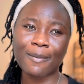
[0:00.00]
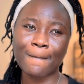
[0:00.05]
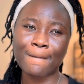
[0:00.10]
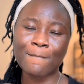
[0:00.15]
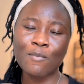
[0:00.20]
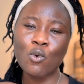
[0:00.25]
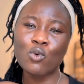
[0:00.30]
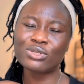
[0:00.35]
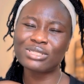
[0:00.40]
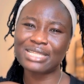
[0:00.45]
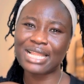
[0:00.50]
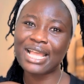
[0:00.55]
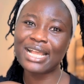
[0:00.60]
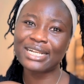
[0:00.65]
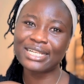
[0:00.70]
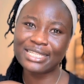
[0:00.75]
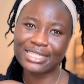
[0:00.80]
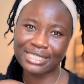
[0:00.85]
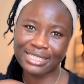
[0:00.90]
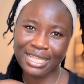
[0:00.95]
most
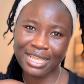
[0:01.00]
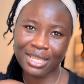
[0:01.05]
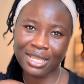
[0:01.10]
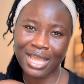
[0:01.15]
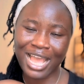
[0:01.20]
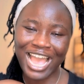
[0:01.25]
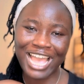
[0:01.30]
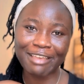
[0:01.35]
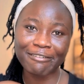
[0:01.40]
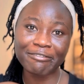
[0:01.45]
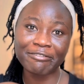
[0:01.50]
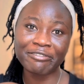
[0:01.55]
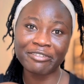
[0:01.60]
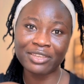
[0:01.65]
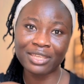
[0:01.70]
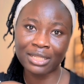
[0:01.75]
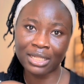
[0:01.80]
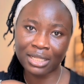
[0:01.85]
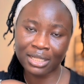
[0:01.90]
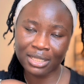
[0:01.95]
likely say I
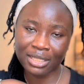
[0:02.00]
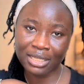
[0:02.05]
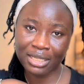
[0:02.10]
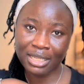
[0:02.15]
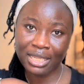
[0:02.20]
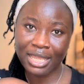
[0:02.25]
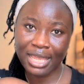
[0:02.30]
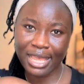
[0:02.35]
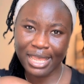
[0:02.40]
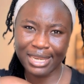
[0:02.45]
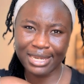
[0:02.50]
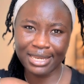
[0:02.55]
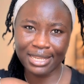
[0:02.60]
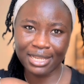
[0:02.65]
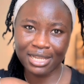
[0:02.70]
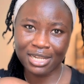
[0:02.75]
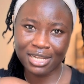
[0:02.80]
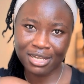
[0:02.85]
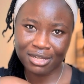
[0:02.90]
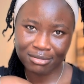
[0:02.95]
feel headache.